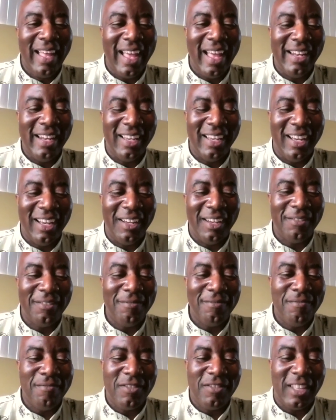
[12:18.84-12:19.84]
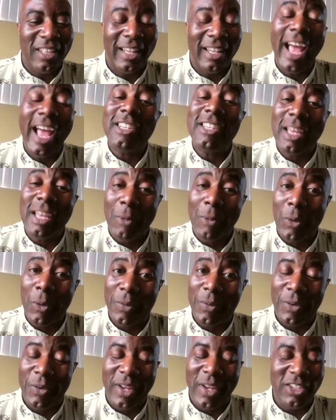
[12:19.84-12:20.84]
And the last time I
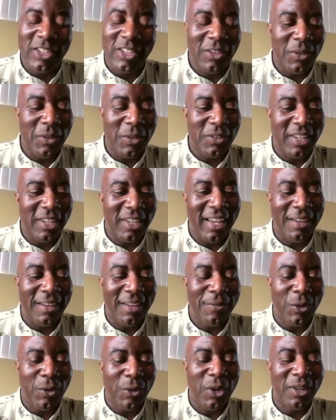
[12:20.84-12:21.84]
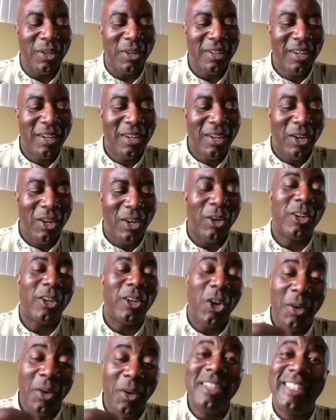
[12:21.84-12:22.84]
worked with her, it was for her
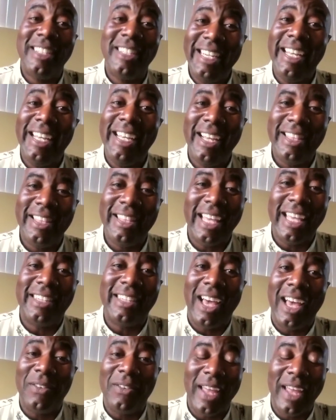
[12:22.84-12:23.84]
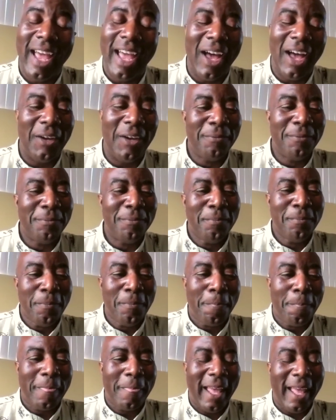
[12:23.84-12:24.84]
current CD that's out now.
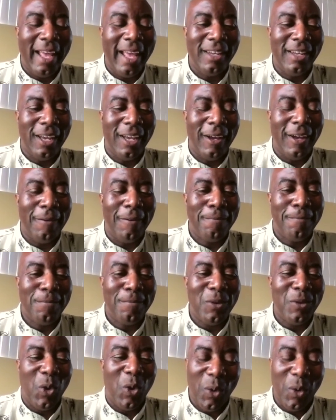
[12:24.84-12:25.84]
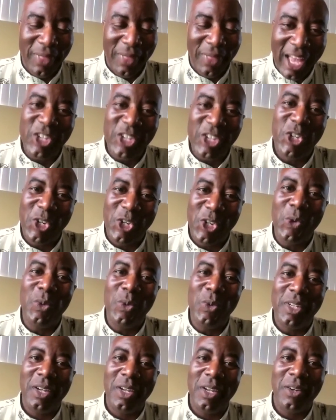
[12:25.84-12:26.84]
And on that
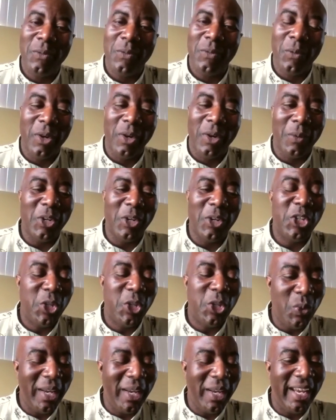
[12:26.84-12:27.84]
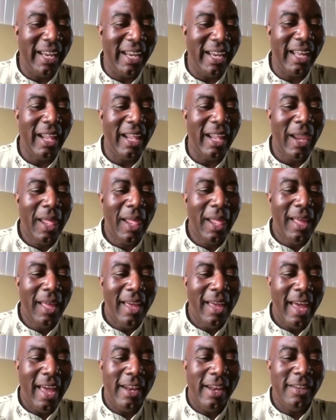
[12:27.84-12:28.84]
shoot, where we're shooting,
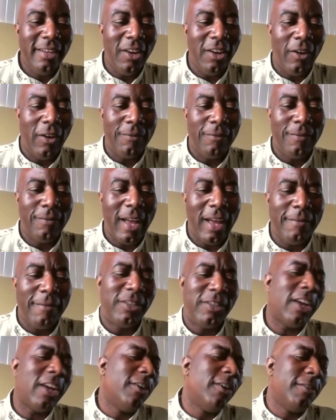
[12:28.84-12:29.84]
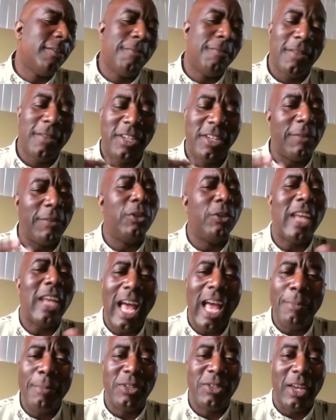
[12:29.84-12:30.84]
and I've shot her several
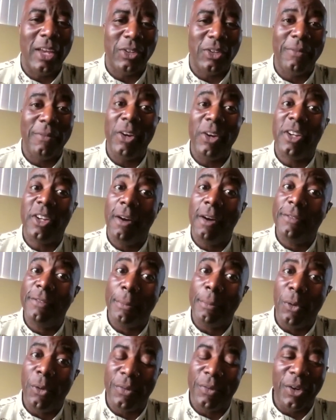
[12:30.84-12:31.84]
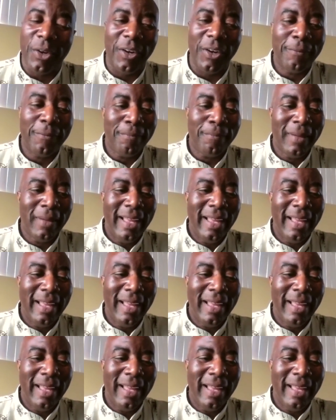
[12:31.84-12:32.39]
times now, so I'm very comfortable with her.